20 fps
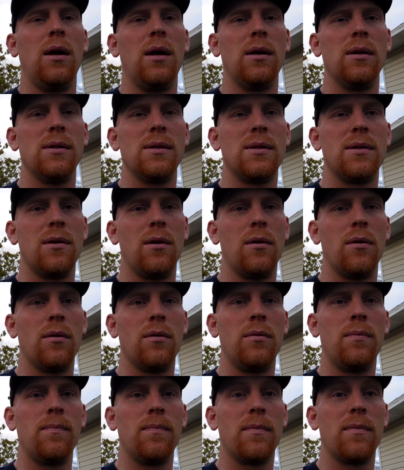and
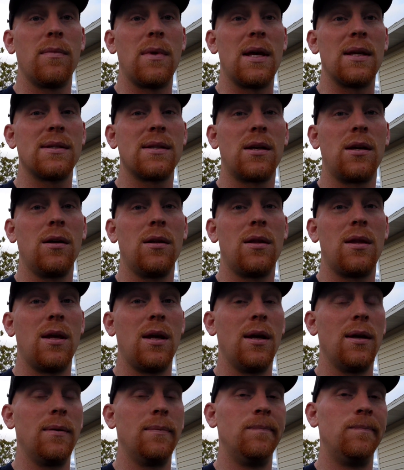so that's a good
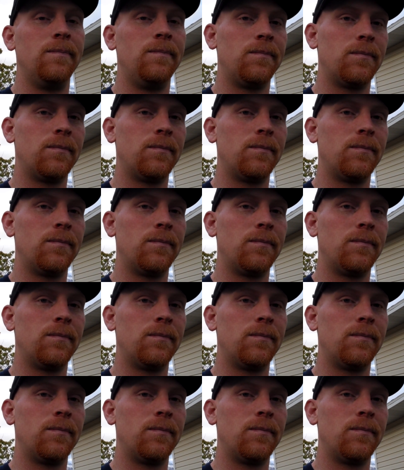thing.